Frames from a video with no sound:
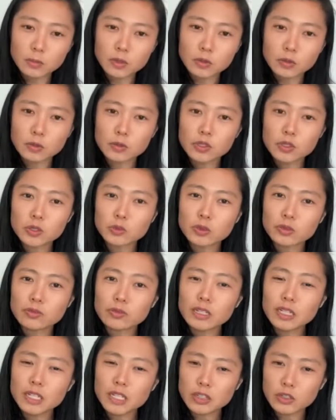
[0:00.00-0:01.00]
but also a
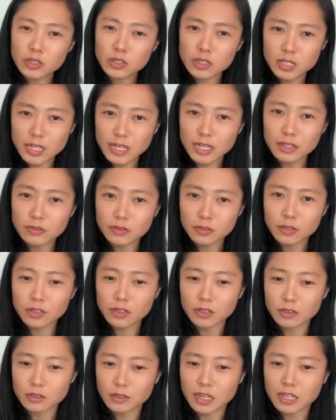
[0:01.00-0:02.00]
really good day for
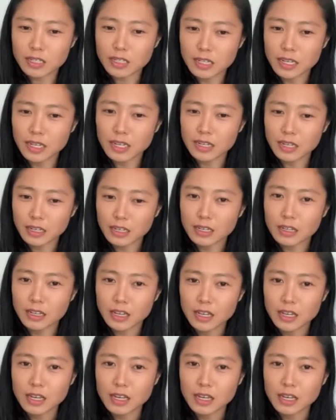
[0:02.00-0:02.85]
you that day.